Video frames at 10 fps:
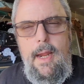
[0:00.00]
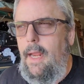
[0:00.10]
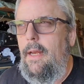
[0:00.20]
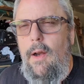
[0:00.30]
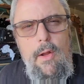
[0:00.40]

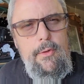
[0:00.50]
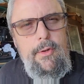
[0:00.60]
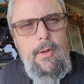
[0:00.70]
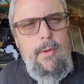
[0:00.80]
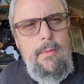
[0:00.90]
and
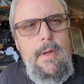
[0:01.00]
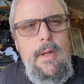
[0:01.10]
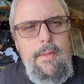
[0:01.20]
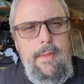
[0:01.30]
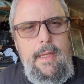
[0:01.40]
also
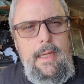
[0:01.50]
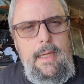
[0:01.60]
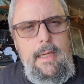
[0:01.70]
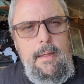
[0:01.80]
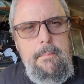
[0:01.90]

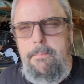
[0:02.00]
the,